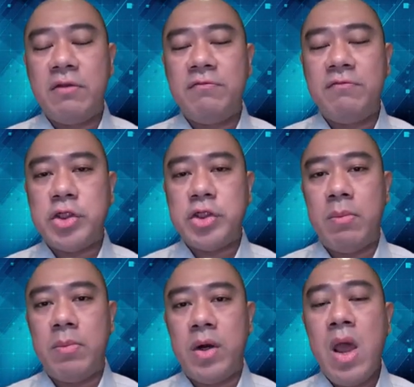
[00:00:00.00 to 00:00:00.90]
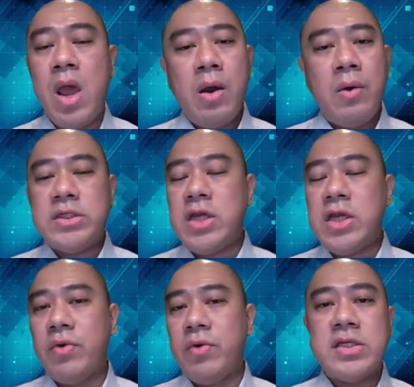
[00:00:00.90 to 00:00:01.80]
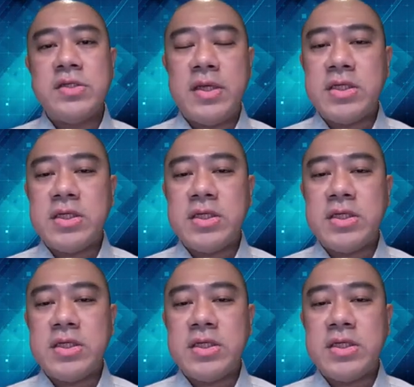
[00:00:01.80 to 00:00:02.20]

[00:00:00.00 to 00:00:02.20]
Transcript: inflation number, which everyone is basically